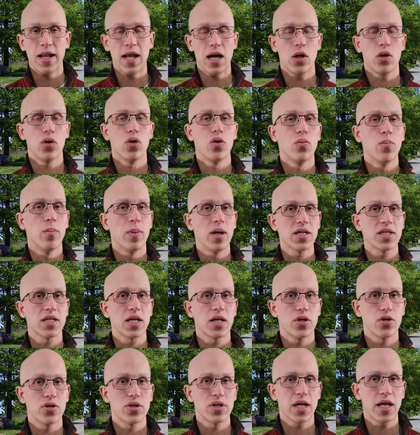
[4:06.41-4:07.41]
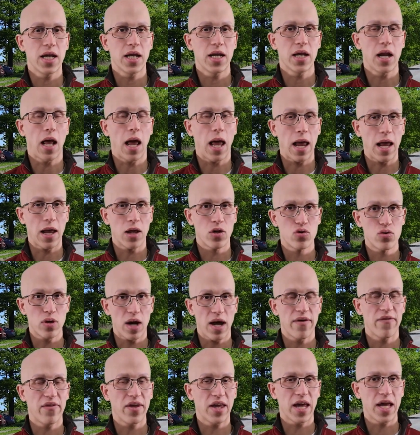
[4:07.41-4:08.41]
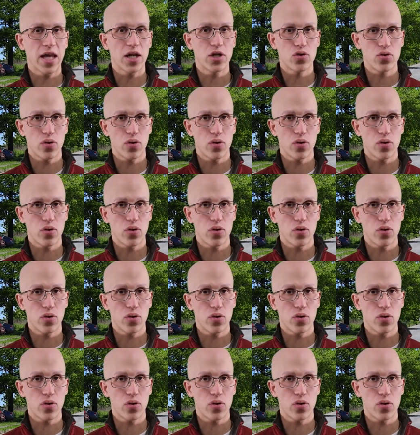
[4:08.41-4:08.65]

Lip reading: Now, you must understand, driving